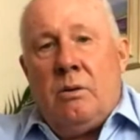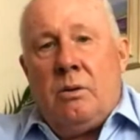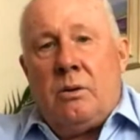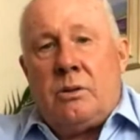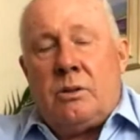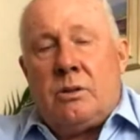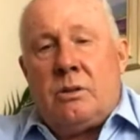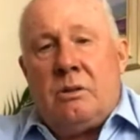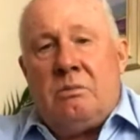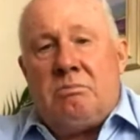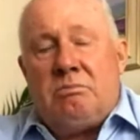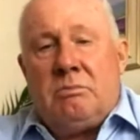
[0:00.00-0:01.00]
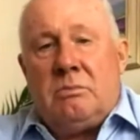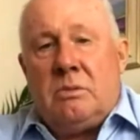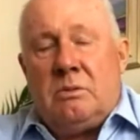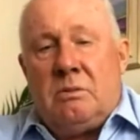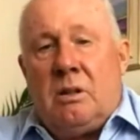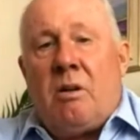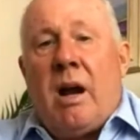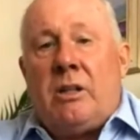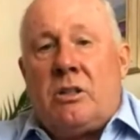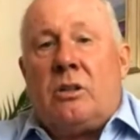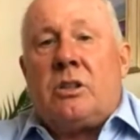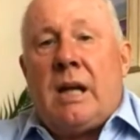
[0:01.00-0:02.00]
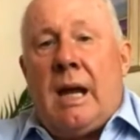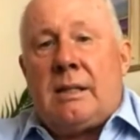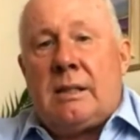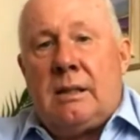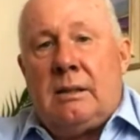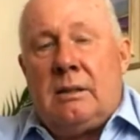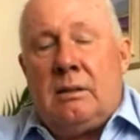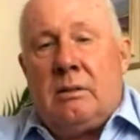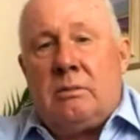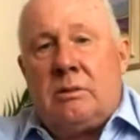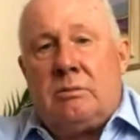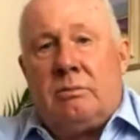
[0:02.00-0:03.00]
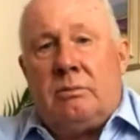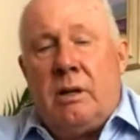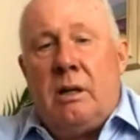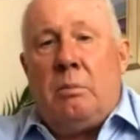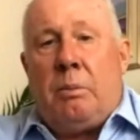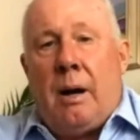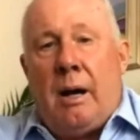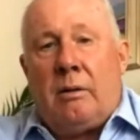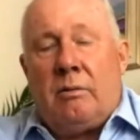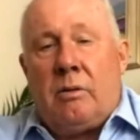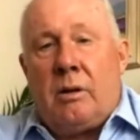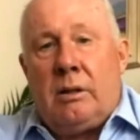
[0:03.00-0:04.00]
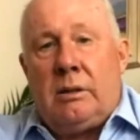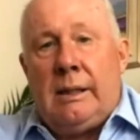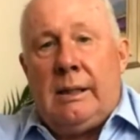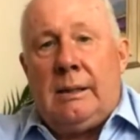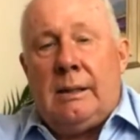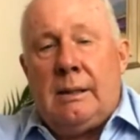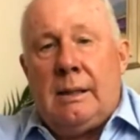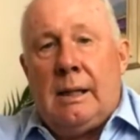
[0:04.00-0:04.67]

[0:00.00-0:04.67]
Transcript: was a great success, and I was really proud of what I did.